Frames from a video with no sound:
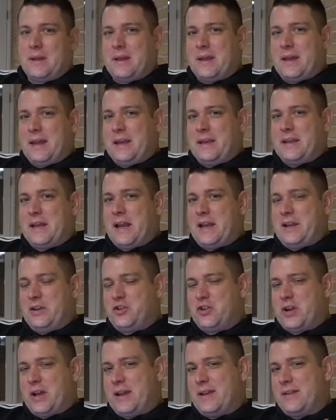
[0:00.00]

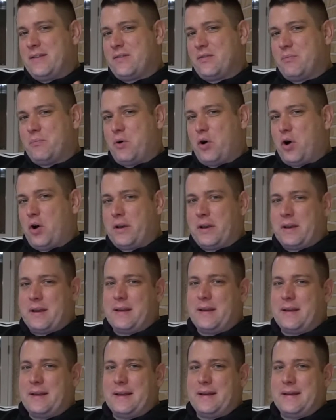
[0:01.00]
IntelliJ support
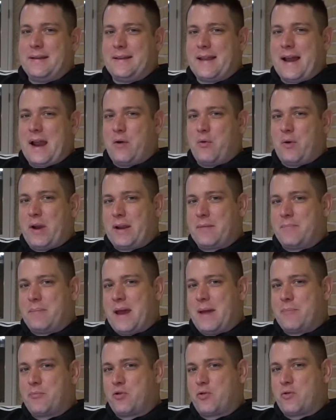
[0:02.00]
direct
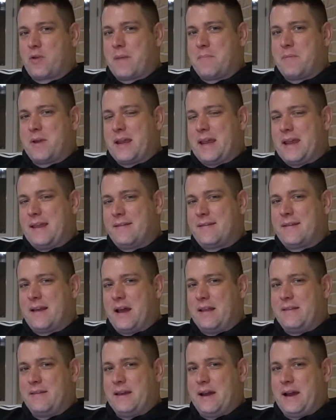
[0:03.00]
pair programming
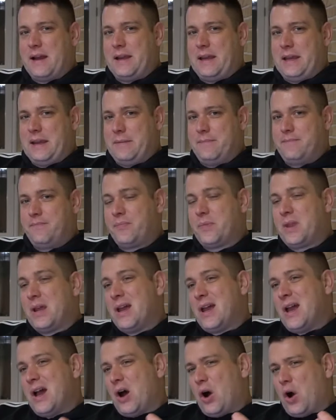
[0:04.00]
inside the IDE.
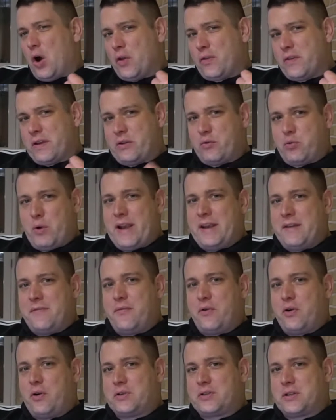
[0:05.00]
On the
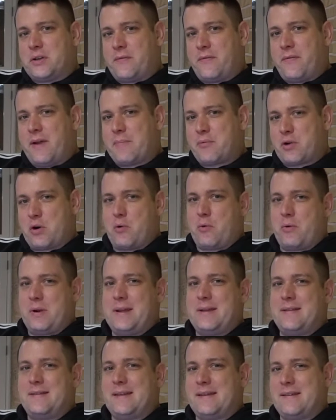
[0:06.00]
24th of
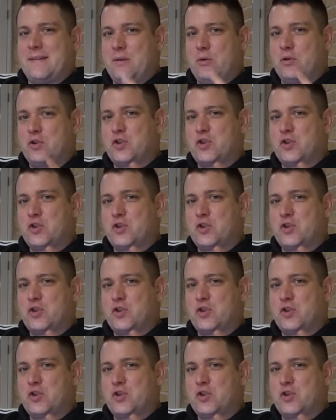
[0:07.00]
February, there's your